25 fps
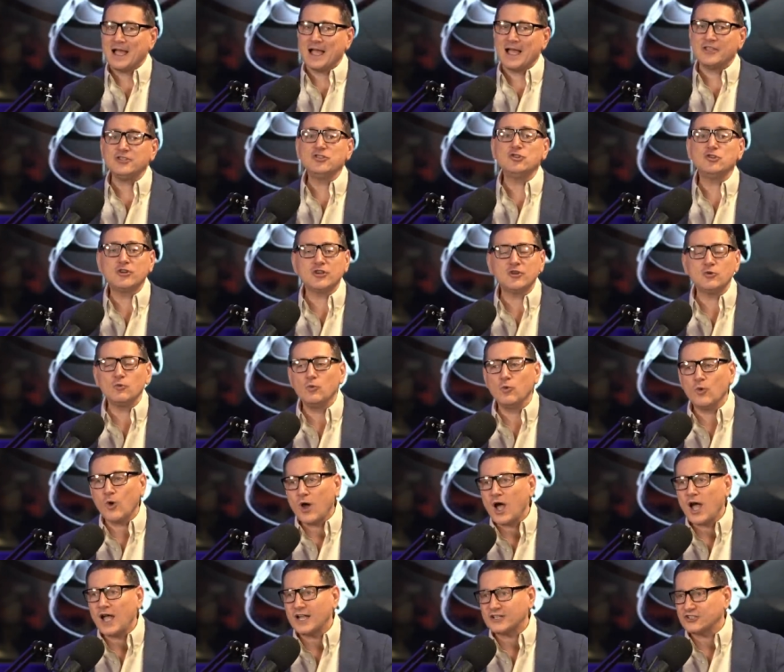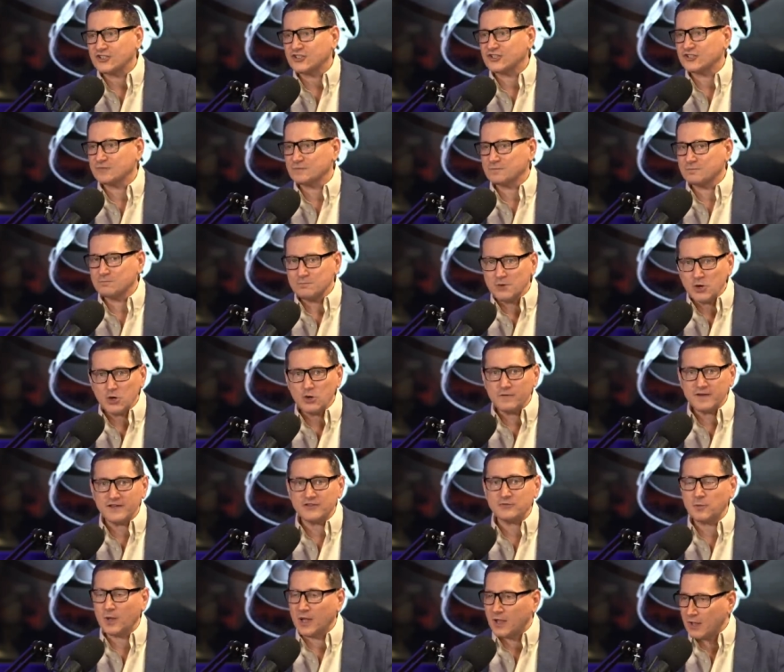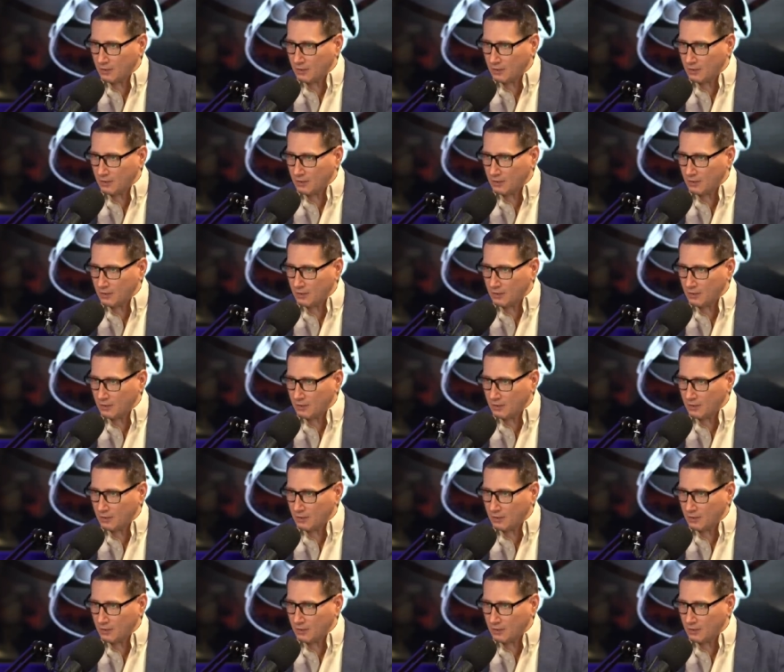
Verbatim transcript: You can watch movies. Well,